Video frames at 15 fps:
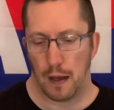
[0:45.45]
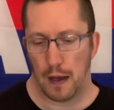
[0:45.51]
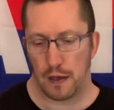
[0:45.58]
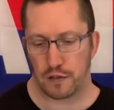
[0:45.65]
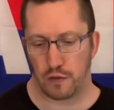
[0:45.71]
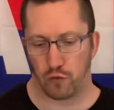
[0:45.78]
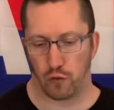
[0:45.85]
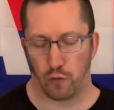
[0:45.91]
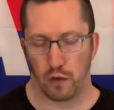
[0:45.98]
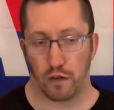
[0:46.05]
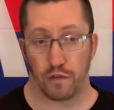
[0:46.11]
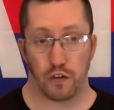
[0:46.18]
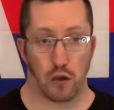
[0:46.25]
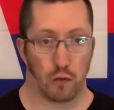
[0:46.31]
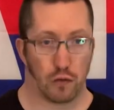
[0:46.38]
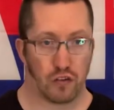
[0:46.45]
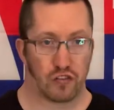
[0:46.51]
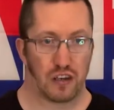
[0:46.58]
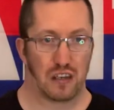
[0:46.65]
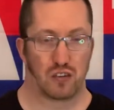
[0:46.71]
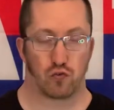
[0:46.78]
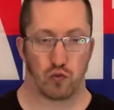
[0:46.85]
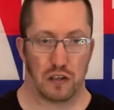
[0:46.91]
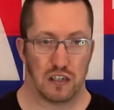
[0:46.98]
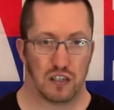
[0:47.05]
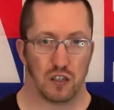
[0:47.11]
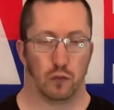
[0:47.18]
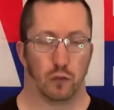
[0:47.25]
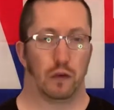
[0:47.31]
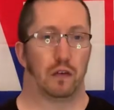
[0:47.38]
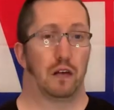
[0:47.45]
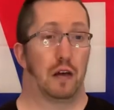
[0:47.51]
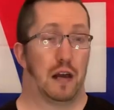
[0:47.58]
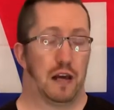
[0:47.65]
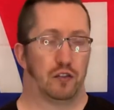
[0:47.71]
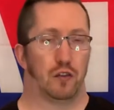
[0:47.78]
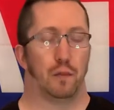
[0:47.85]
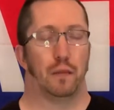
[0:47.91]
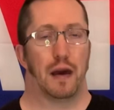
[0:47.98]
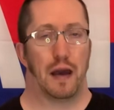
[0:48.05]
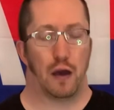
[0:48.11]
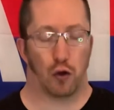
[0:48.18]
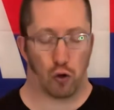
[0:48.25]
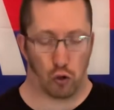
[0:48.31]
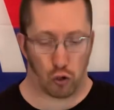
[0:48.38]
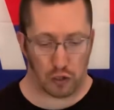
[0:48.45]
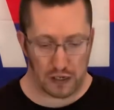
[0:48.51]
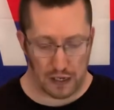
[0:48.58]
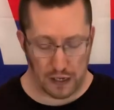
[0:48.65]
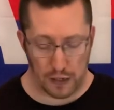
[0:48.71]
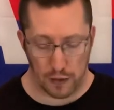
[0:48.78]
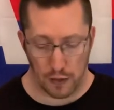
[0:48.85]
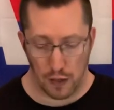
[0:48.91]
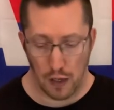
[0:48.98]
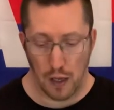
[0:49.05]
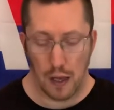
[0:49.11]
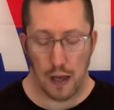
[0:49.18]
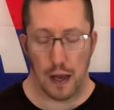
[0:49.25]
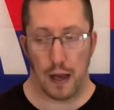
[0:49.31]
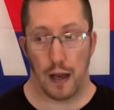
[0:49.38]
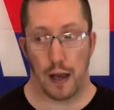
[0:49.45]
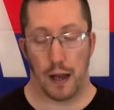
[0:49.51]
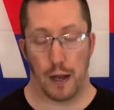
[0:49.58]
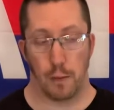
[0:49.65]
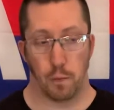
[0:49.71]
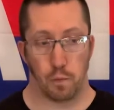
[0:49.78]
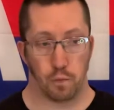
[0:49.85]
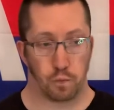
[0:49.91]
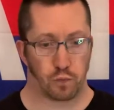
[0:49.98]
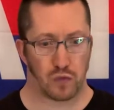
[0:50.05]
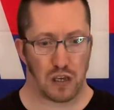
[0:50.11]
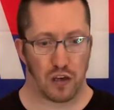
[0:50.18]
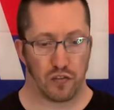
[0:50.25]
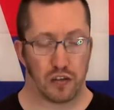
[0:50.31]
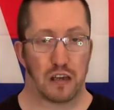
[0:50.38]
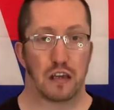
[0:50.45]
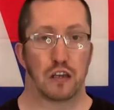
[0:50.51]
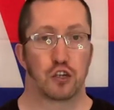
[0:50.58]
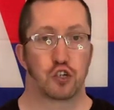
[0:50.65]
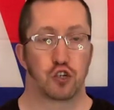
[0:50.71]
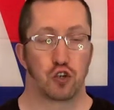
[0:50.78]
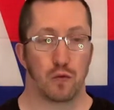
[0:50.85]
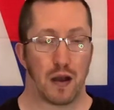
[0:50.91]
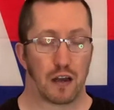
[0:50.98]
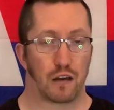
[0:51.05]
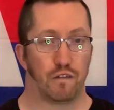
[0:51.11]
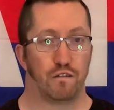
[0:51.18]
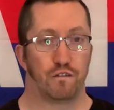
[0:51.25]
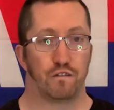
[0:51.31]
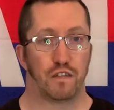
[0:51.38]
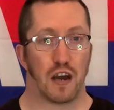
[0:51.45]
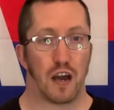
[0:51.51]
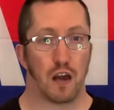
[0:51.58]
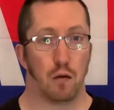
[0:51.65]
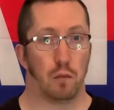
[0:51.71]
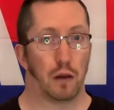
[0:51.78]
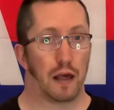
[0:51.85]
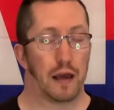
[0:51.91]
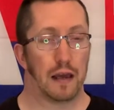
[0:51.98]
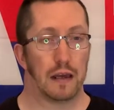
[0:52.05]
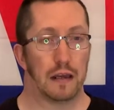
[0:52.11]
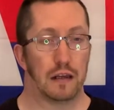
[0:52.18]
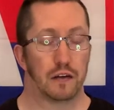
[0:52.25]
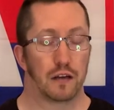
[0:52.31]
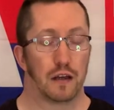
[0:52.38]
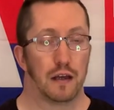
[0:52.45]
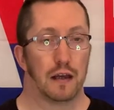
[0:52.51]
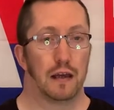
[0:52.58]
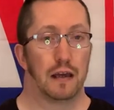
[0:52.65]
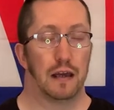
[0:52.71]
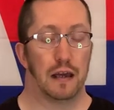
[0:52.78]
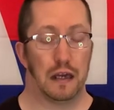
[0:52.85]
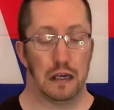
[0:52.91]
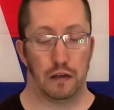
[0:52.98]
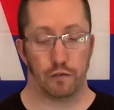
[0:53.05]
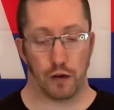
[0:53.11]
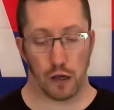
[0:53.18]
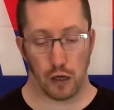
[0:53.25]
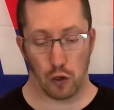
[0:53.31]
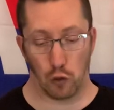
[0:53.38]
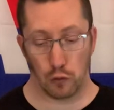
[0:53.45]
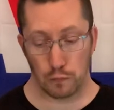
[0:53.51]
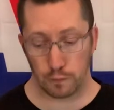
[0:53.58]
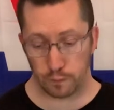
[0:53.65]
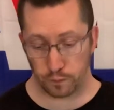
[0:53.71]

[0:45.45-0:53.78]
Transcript: as I've done with a few other things recently. We had the Bearhawk in, the Schumacher Fireblade Evo,